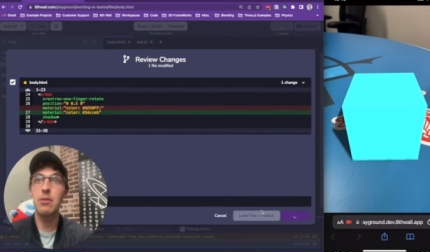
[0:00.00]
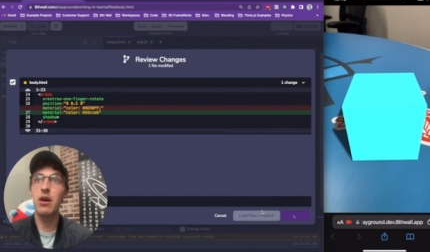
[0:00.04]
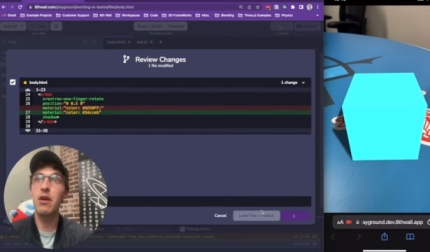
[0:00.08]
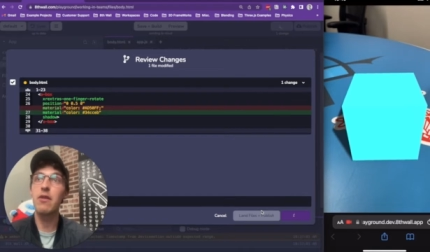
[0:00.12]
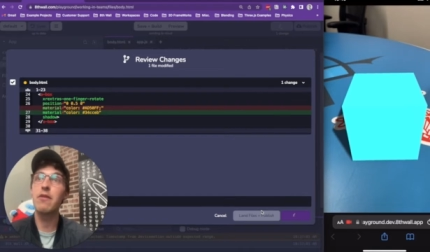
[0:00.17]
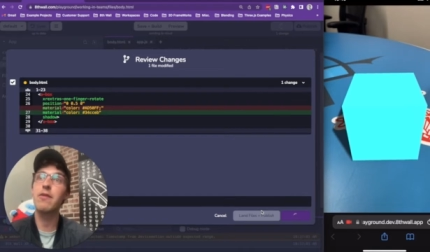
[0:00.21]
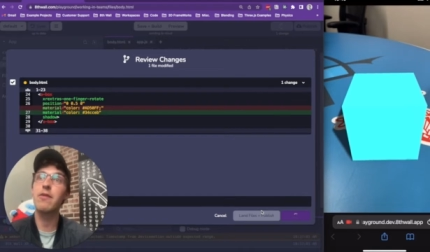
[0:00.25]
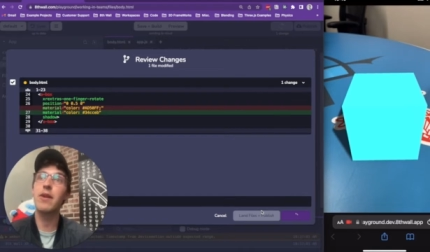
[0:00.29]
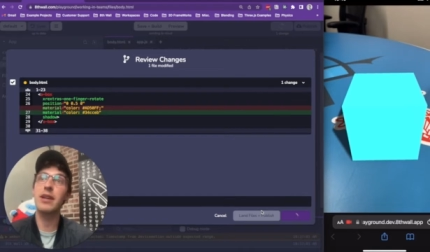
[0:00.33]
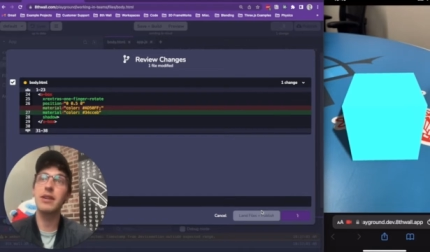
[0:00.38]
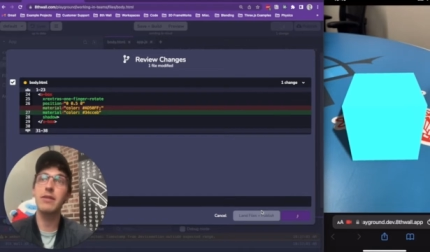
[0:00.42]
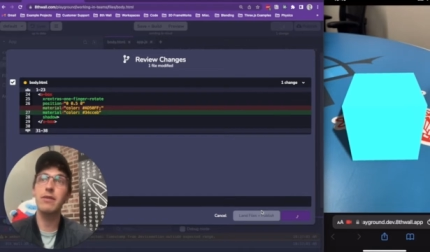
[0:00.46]

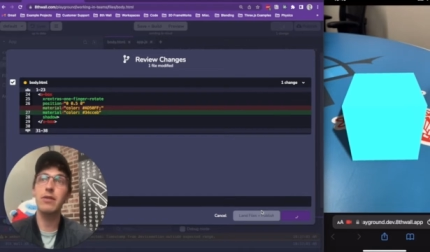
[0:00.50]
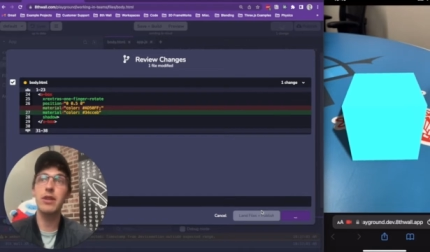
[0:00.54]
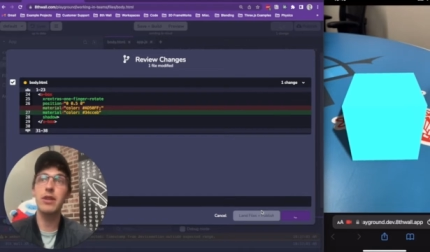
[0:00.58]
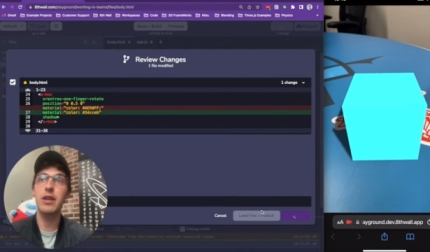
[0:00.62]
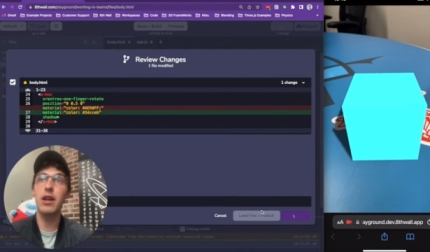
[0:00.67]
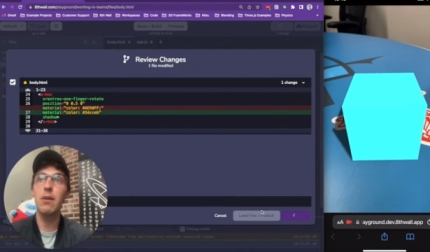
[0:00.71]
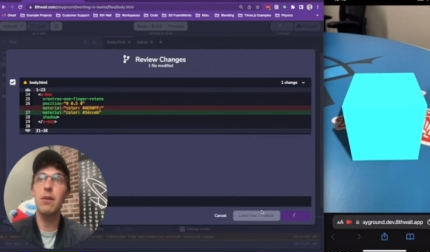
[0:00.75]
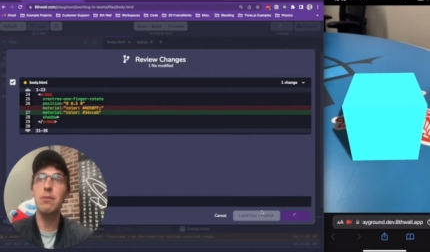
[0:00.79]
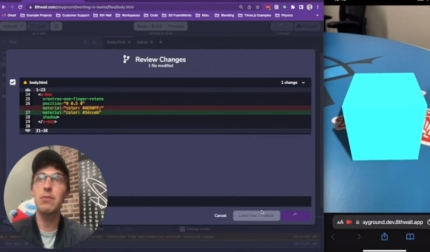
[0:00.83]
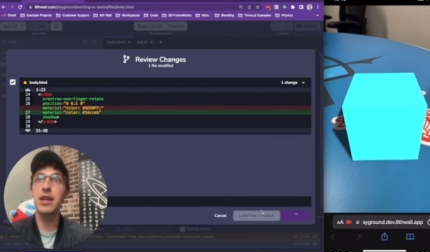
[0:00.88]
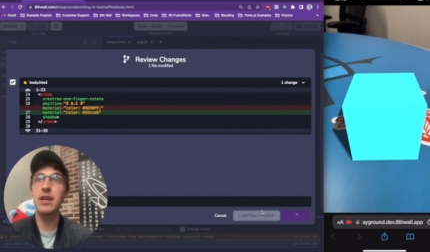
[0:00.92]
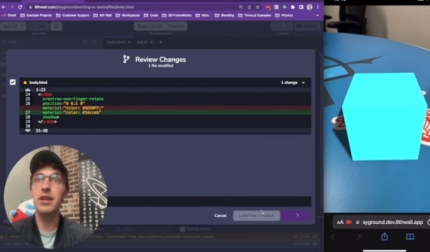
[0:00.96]
effectively
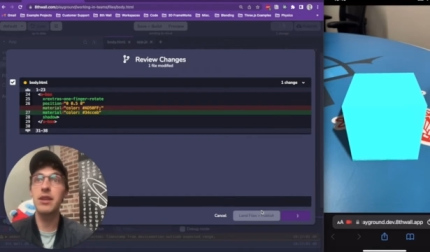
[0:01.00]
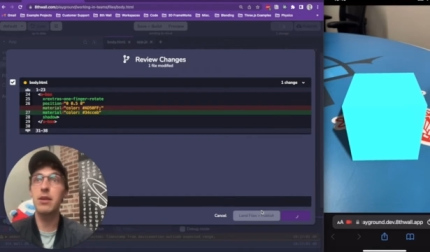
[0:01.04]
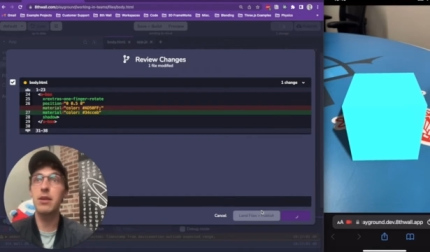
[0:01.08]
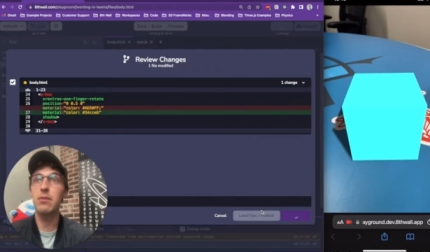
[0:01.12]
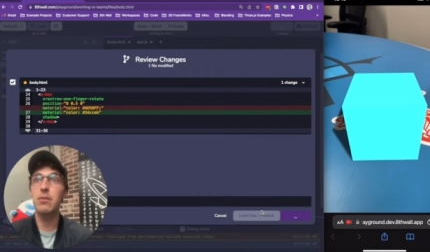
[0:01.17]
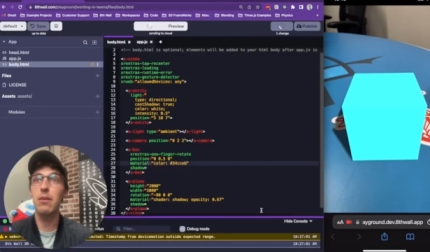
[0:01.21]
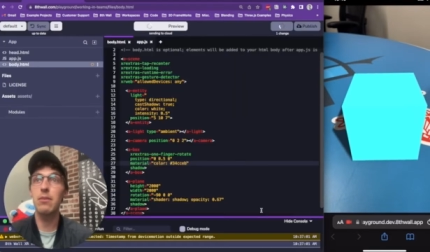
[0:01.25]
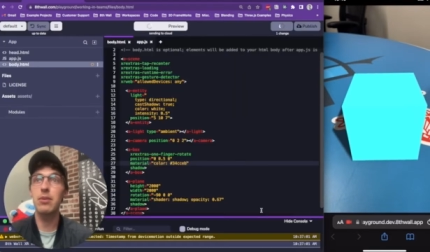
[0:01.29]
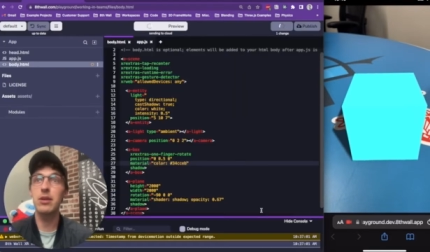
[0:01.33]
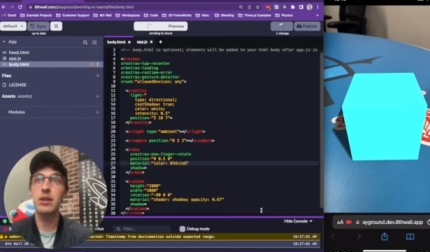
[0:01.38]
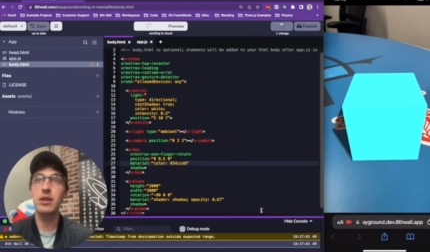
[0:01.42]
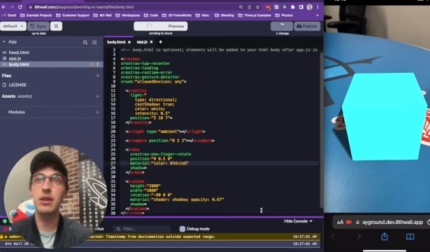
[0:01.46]
updating the
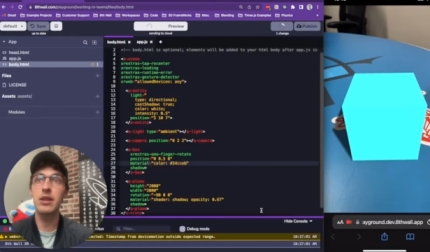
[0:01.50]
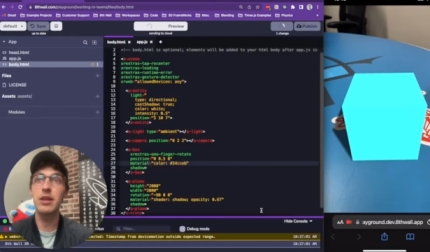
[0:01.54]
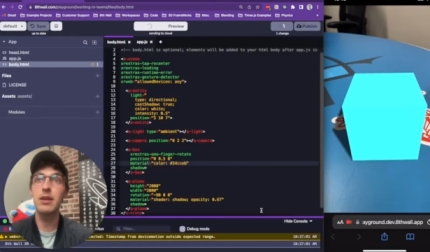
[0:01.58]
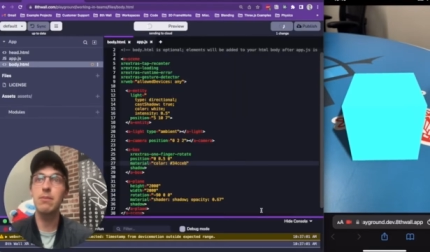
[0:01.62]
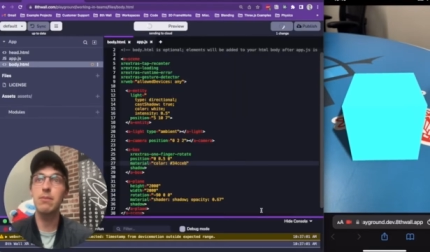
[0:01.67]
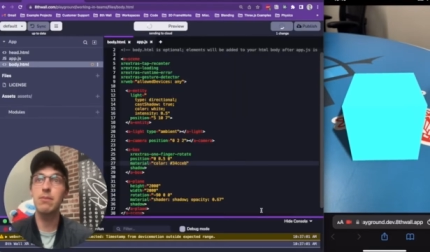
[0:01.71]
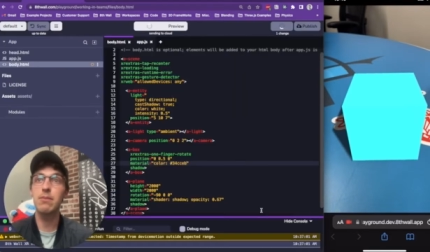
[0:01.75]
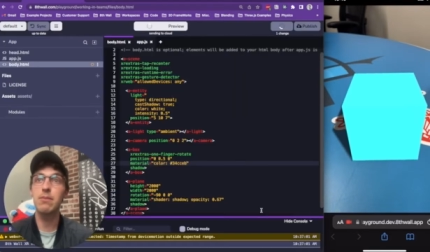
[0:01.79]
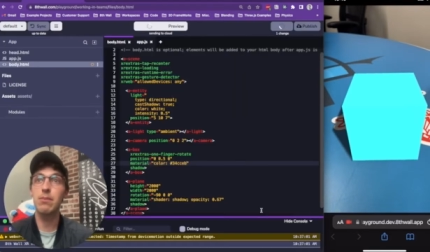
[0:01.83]
publicly